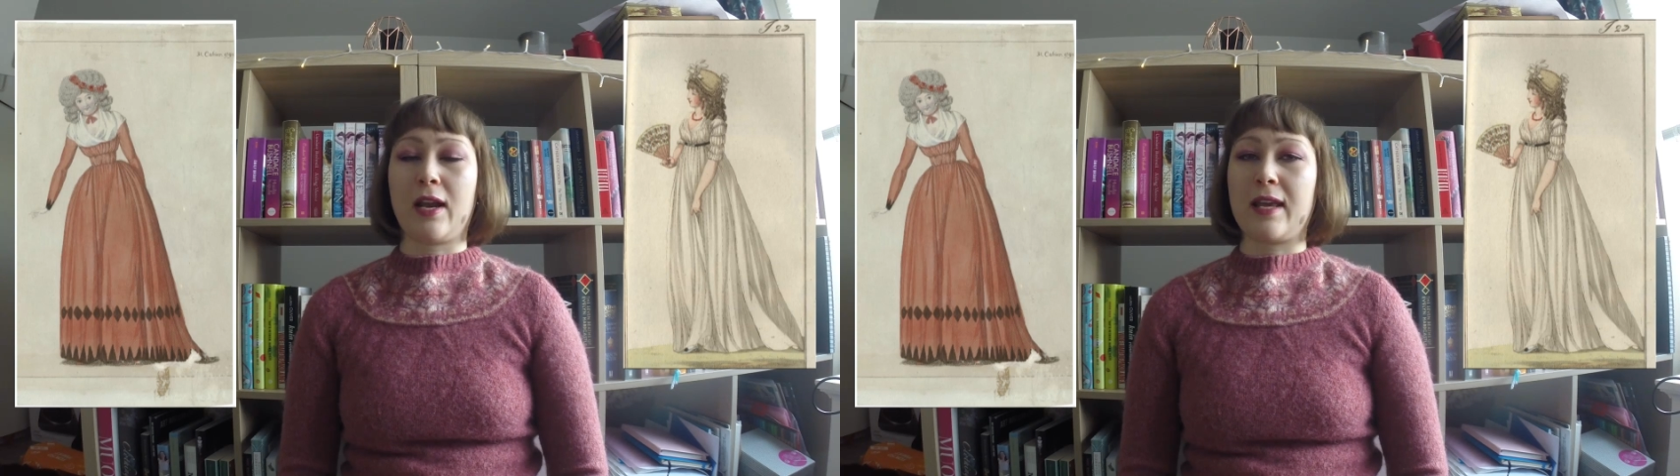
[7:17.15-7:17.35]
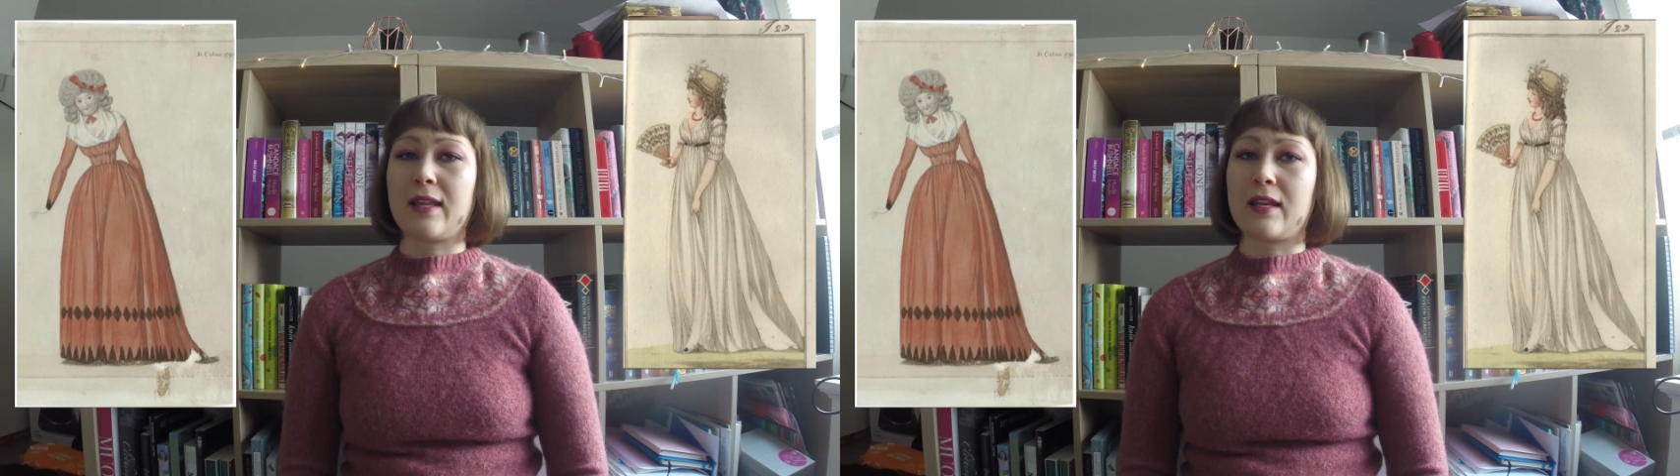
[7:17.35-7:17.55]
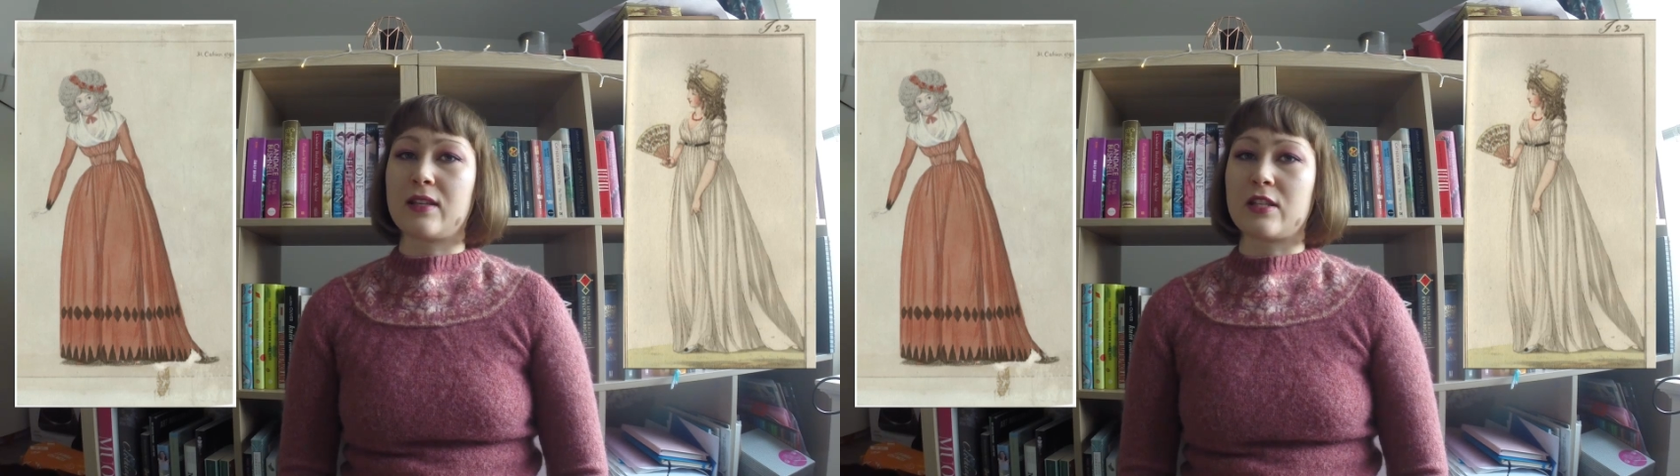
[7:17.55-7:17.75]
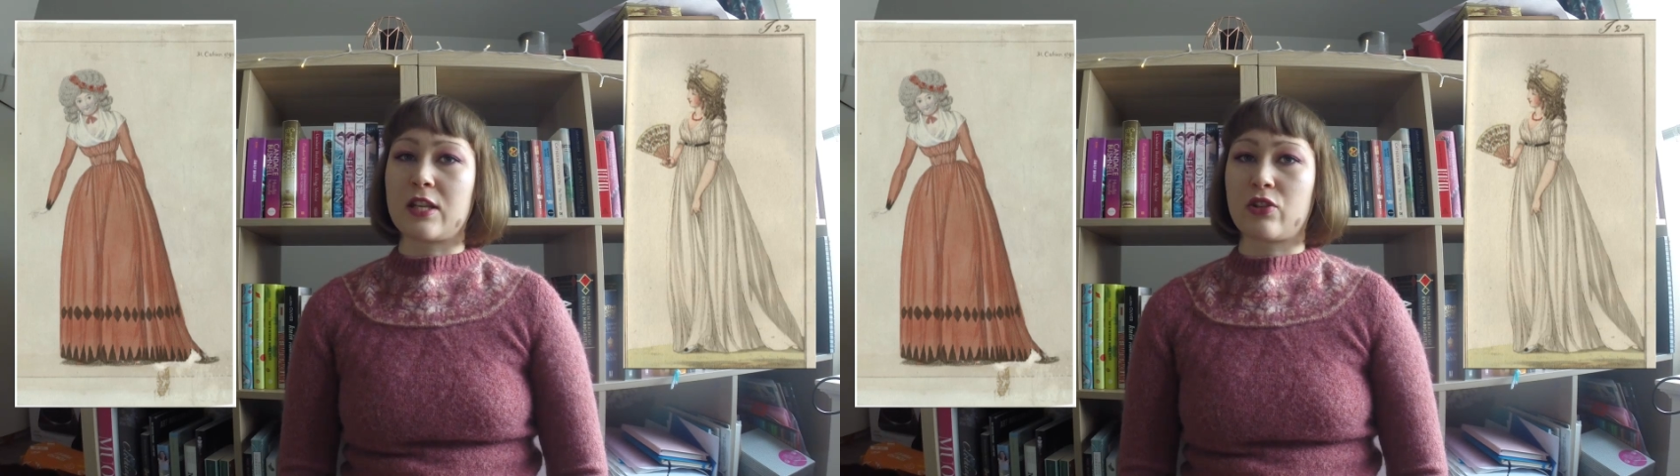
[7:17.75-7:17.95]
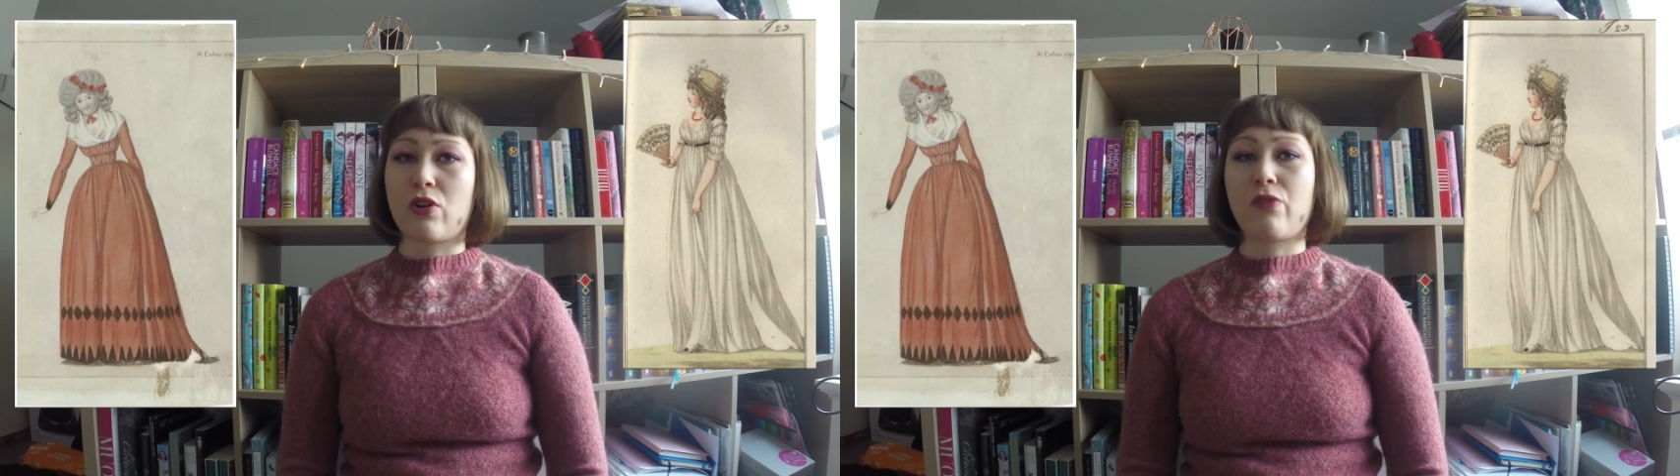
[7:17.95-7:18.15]
late 18th
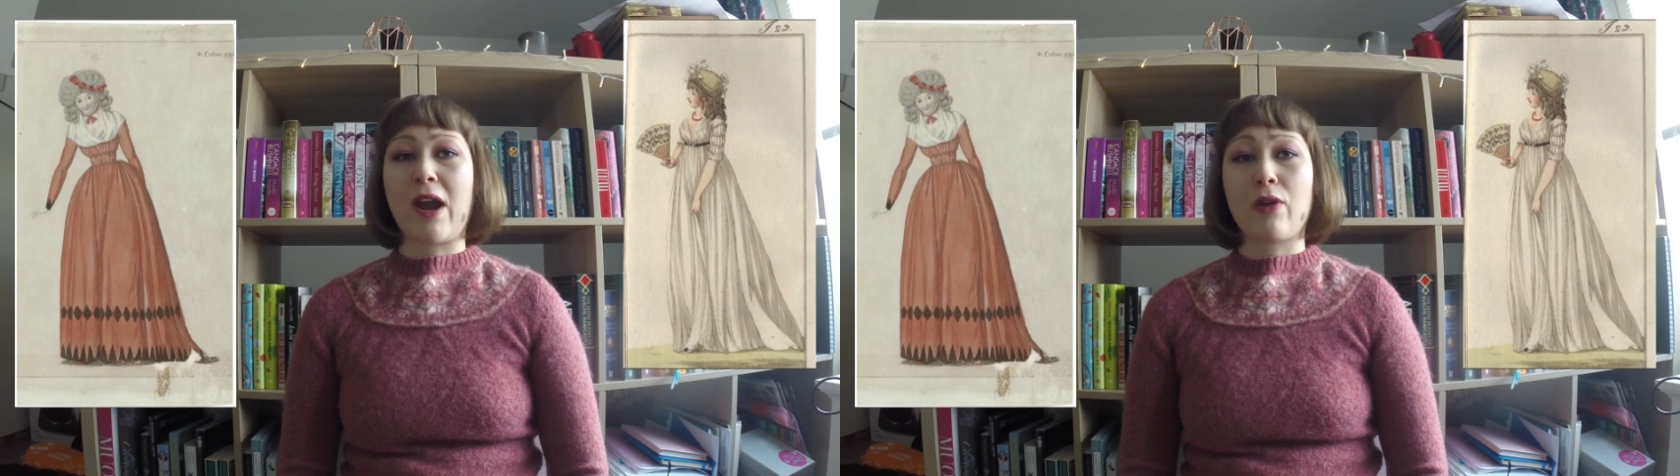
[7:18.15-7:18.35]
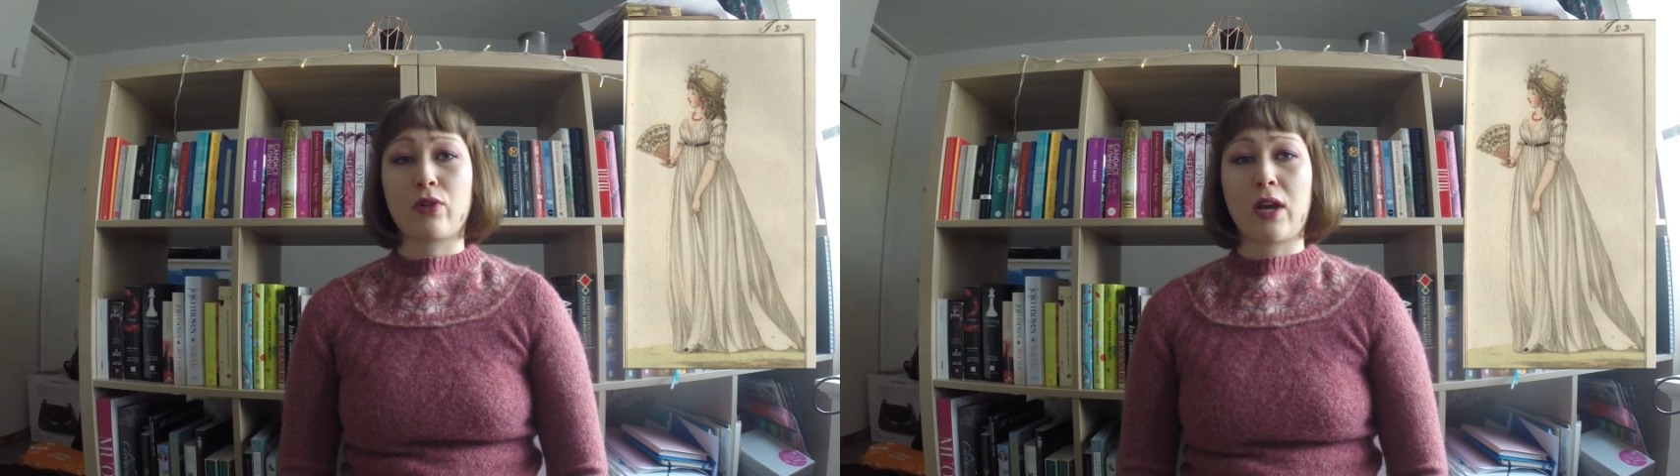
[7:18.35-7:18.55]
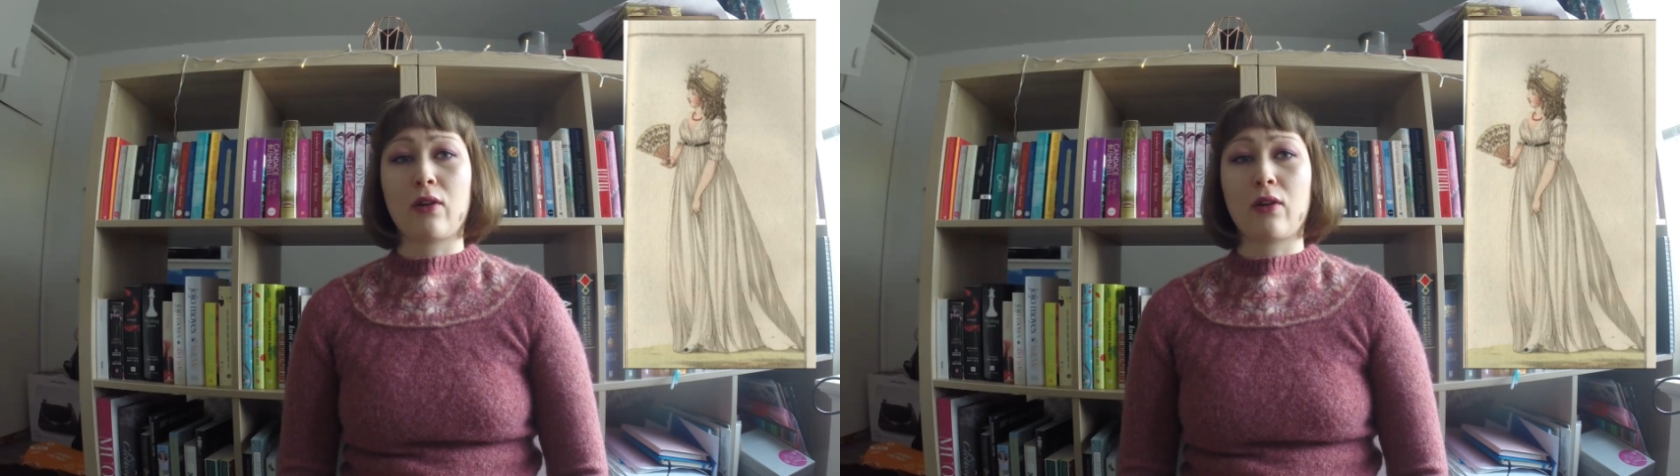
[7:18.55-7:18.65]
century round